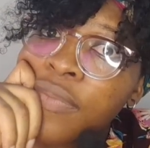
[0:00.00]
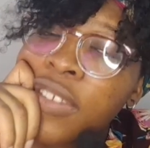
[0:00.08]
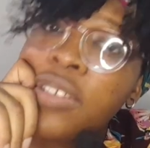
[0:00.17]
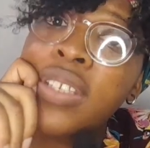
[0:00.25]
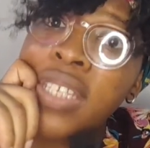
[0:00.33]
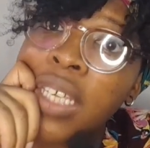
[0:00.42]

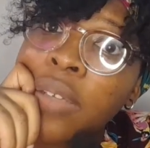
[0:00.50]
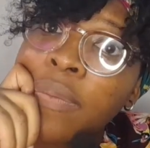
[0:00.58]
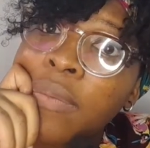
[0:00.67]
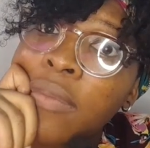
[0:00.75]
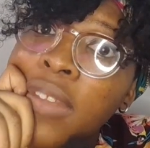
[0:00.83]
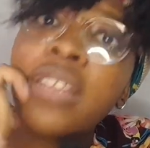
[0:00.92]
You see,
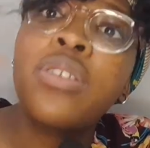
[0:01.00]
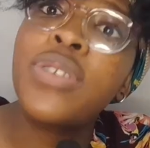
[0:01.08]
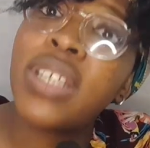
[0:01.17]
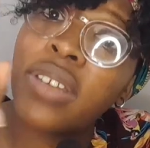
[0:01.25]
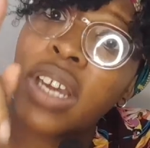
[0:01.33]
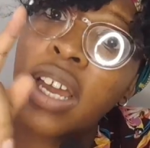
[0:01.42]
Those
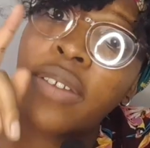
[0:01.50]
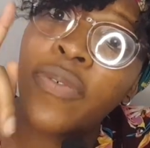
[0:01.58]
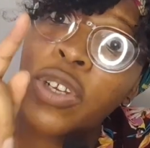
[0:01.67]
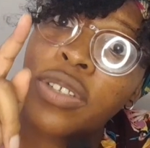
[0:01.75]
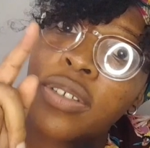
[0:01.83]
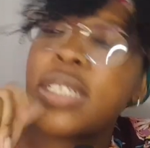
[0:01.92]
are the kind of
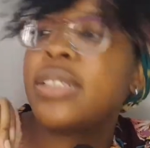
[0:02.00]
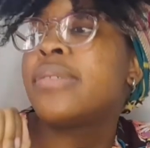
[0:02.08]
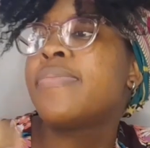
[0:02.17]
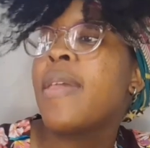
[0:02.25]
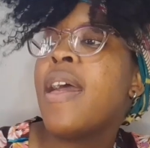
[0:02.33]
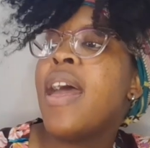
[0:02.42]
friends you need.
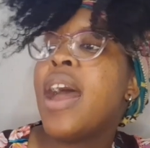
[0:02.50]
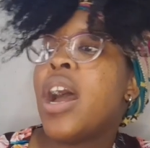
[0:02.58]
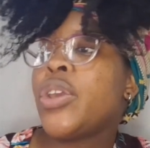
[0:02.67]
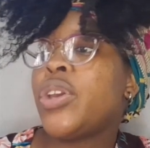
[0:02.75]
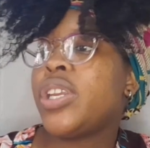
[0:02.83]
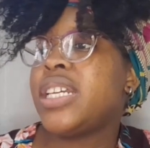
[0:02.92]

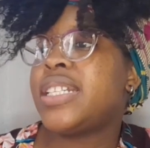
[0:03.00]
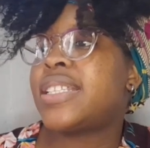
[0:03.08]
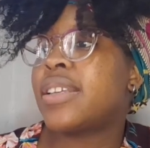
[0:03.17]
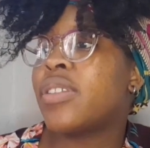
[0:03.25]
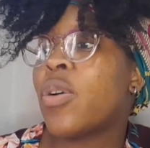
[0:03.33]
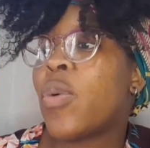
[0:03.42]
You need
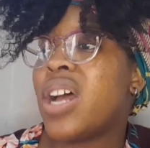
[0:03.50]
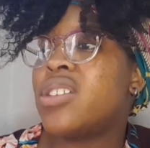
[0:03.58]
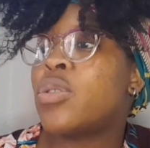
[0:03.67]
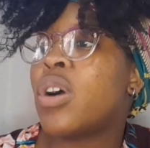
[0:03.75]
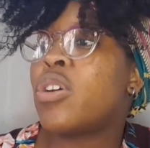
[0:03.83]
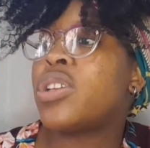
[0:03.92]
the ones
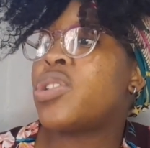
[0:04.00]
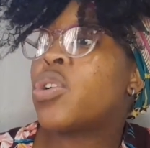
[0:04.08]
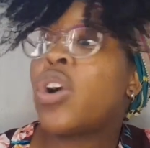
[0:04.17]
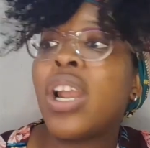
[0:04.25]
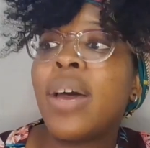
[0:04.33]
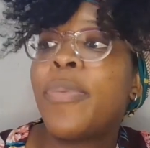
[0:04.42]
who are going to
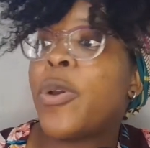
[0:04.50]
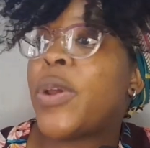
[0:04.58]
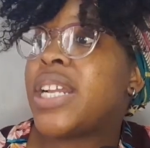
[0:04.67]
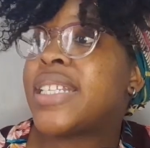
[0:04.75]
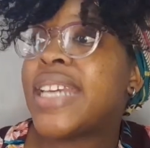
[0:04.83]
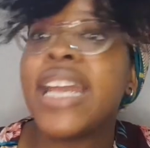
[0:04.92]

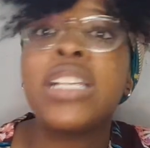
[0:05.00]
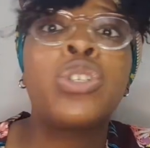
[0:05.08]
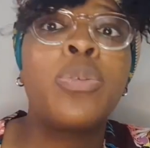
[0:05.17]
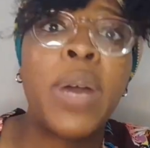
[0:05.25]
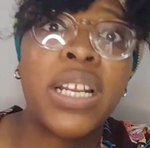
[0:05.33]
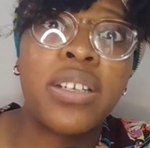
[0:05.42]
collaborate and
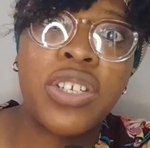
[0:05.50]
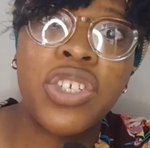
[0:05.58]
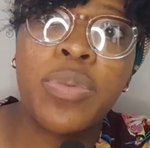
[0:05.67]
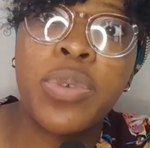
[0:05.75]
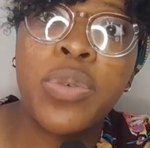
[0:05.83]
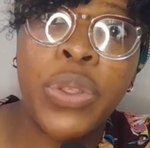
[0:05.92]
do
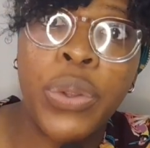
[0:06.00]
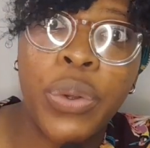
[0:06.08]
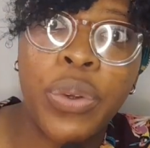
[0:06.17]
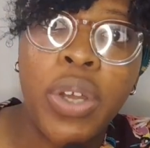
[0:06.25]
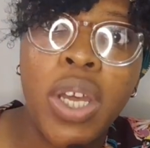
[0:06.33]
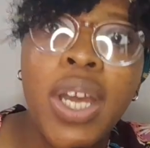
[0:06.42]
partnerships with
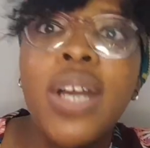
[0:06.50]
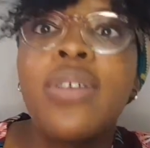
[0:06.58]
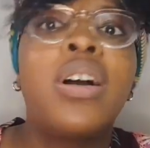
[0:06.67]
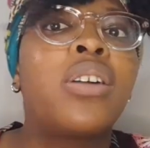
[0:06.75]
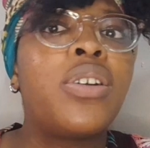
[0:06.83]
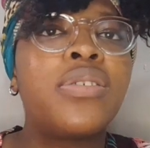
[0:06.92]
you, who
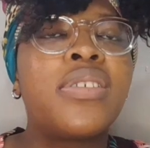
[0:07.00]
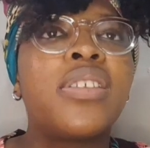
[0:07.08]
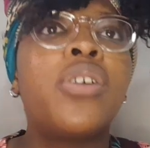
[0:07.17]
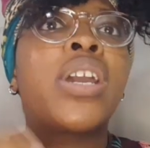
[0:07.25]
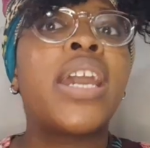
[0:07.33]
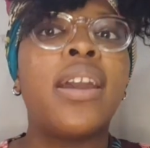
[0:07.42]
are going to say,
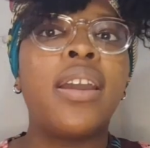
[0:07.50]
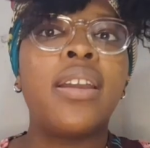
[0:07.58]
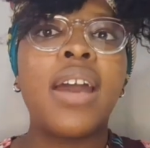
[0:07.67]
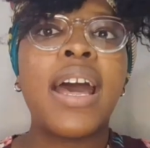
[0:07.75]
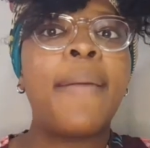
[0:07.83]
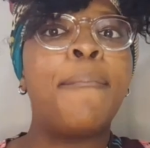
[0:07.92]
okay,
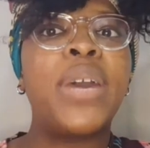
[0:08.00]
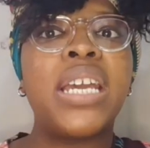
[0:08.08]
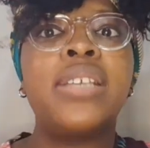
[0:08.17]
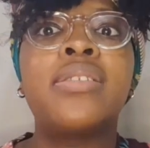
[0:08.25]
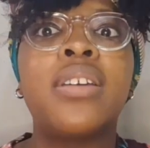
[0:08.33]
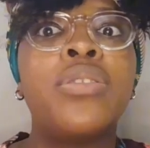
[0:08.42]
I'm
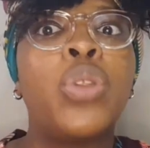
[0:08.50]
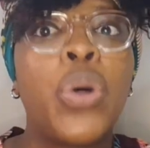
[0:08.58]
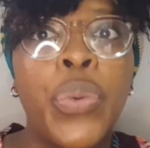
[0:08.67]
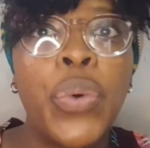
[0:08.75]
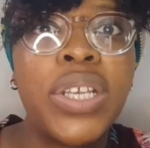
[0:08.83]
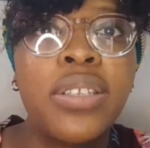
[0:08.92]
based in
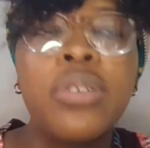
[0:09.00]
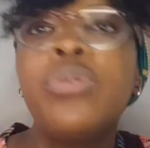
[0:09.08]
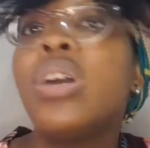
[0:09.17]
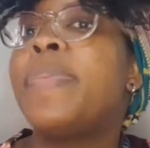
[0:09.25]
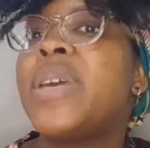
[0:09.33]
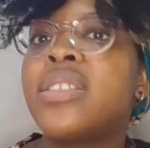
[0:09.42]
Northwest,
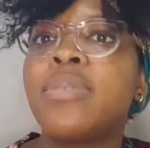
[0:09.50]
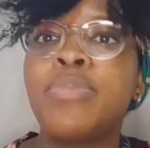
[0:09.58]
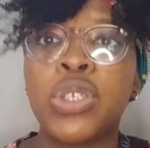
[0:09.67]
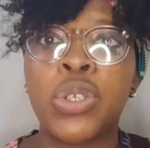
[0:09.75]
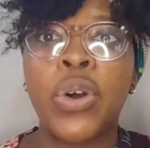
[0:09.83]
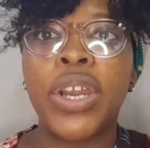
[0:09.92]
you are based in
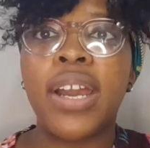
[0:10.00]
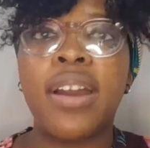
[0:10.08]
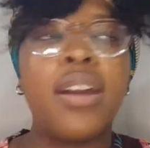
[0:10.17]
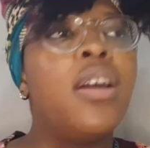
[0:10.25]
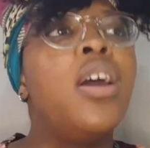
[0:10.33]
Pretoria.